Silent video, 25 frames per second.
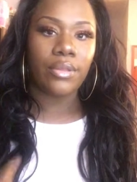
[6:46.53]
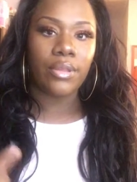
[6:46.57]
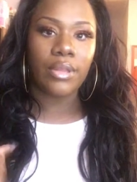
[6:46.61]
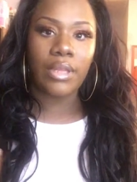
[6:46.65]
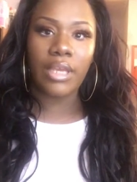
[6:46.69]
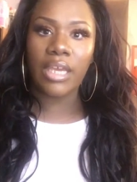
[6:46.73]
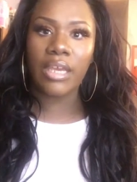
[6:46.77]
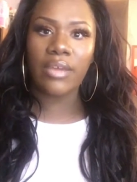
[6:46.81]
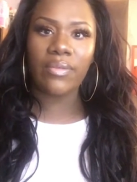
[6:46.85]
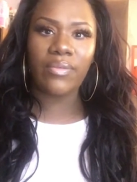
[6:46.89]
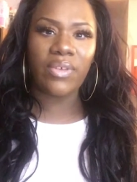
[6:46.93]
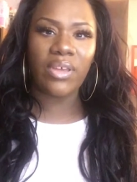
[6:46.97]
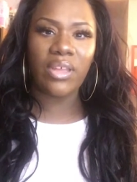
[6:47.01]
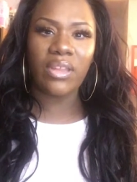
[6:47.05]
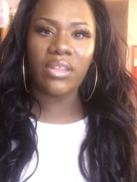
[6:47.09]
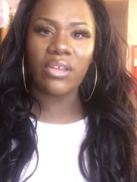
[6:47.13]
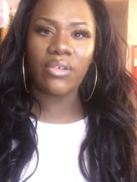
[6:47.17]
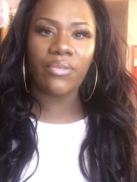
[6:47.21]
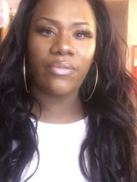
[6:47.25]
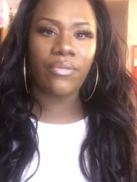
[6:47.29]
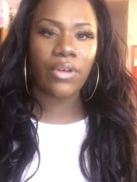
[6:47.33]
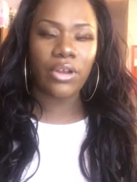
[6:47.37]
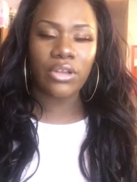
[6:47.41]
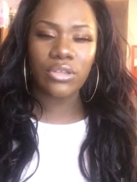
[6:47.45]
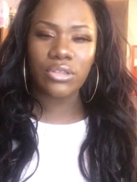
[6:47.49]
Even the
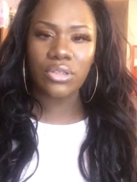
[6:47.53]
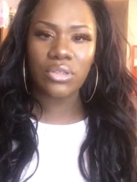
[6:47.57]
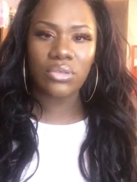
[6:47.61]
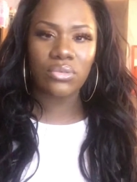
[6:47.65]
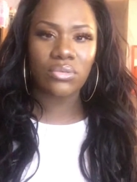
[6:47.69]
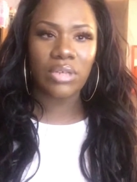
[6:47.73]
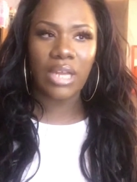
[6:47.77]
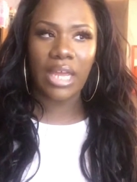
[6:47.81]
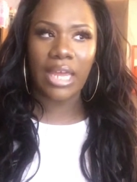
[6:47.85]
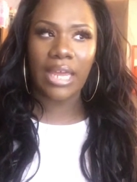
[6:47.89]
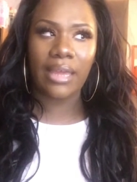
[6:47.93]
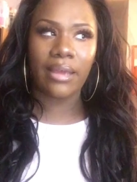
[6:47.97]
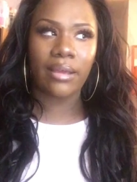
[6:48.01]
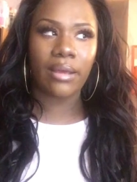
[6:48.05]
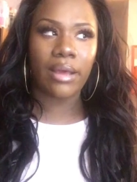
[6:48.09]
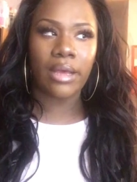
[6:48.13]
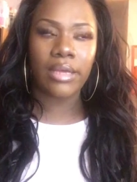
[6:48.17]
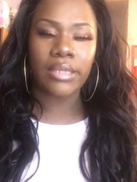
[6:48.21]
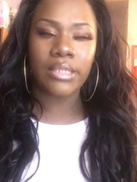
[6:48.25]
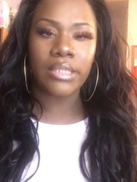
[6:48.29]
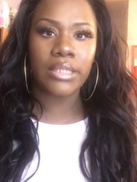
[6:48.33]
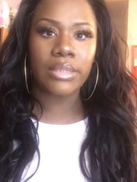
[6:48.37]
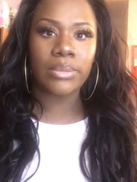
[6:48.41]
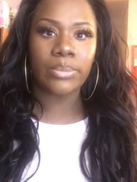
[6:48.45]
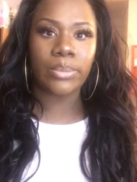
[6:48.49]
frontal, like I
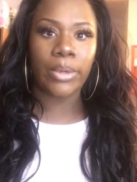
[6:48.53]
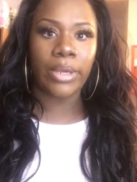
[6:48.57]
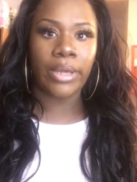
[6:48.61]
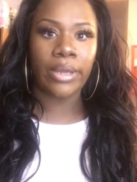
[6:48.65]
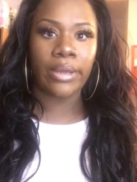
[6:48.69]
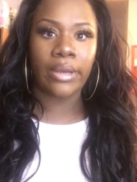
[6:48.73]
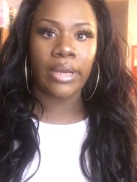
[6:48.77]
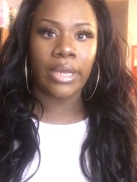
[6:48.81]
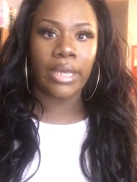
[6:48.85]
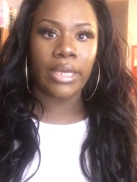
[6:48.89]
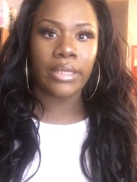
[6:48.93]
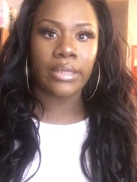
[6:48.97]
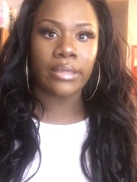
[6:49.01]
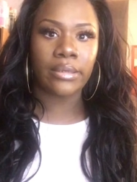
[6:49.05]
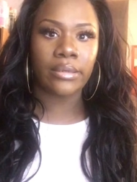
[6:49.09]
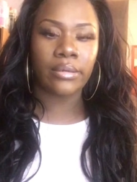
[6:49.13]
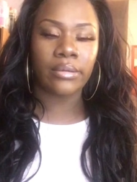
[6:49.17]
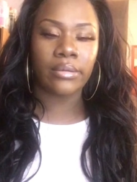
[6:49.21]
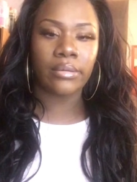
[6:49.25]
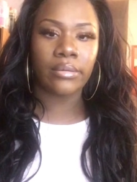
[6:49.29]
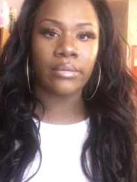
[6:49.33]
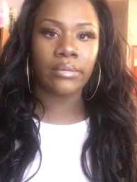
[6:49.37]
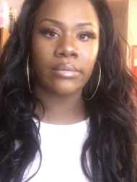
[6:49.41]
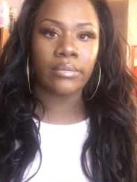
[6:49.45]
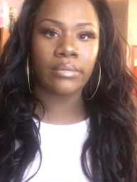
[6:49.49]
swear, like
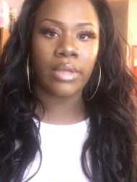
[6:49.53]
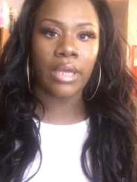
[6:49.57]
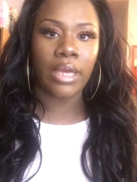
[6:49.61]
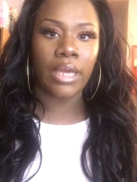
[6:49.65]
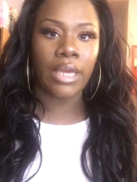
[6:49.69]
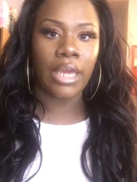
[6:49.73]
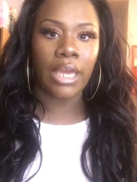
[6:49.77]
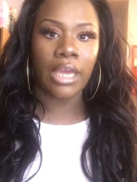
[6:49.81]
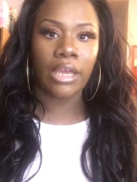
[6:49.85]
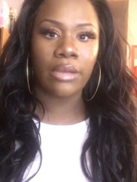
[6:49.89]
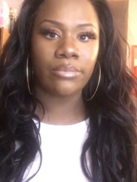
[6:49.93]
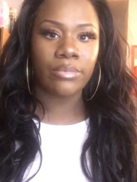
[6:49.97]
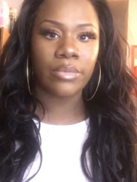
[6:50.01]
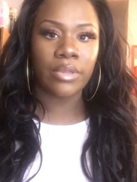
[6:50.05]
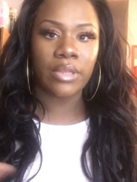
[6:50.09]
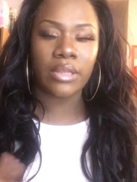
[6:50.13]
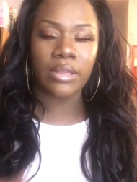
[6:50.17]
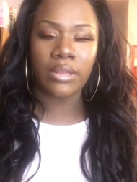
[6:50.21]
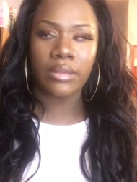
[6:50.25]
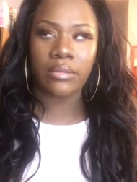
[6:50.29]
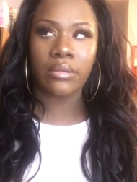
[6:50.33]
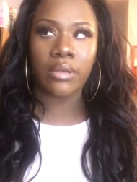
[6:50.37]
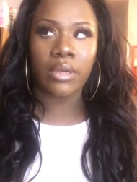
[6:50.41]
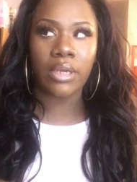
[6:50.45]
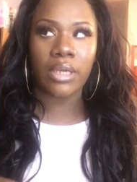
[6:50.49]
they came
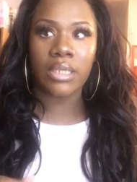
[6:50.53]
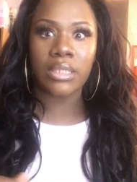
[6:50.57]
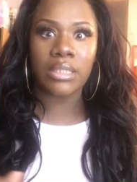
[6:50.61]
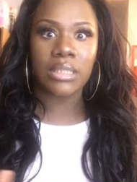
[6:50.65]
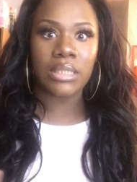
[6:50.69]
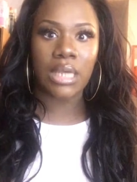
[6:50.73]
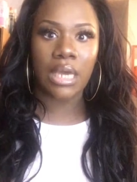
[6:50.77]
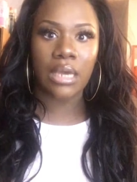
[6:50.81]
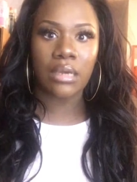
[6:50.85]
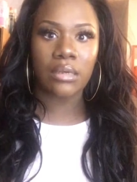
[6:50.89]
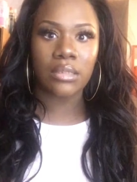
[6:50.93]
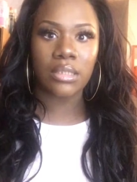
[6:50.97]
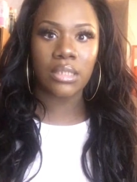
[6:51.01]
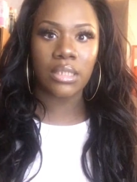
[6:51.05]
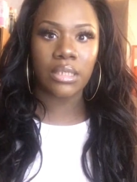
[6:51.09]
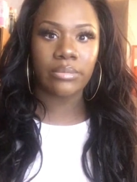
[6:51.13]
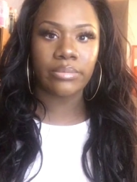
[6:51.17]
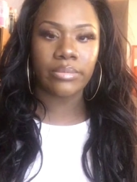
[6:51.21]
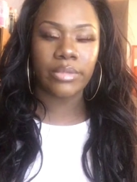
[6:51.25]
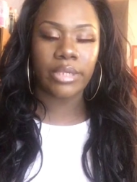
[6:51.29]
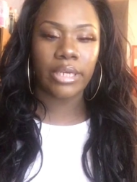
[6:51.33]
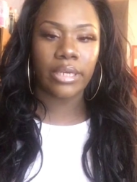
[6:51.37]
the exact same day.